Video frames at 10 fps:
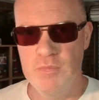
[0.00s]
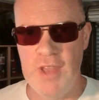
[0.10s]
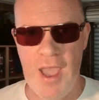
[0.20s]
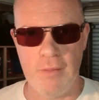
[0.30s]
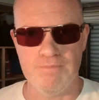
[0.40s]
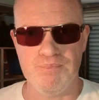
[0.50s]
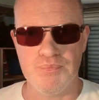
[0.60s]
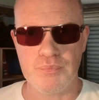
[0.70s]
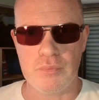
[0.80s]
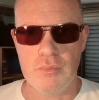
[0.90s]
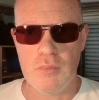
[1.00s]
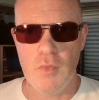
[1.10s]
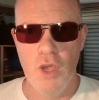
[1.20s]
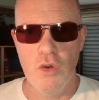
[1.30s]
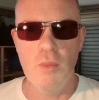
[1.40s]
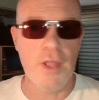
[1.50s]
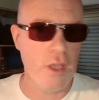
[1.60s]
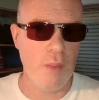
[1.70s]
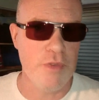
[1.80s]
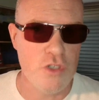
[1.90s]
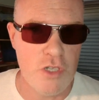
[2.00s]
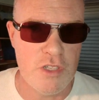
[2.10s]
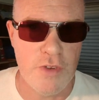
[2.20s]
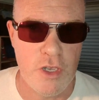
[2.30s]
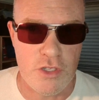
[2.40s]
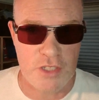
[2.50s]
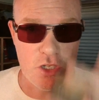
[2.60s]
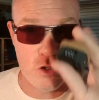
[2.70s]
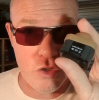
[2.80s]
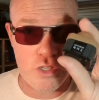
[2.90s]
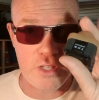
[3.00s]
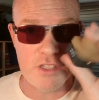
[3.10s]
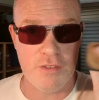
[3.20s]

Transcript: Now, normally I'd be shooting these videos actually using these.